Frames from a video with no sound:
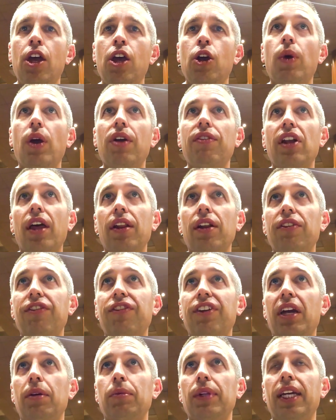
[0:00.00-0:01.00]
We have another
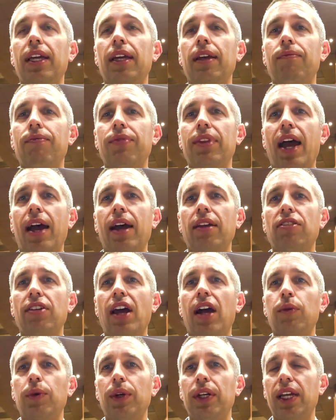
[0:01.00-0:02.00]
family that's
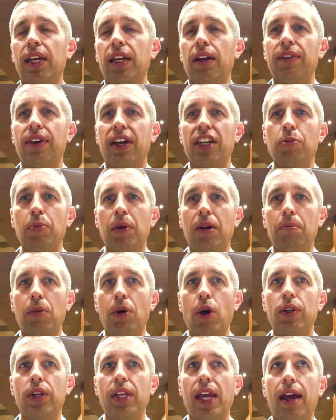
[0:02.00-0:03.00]
not really in investment
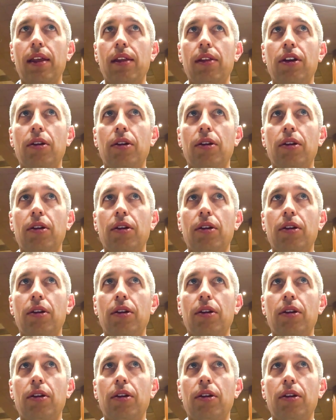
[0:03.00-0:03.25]
mode yet.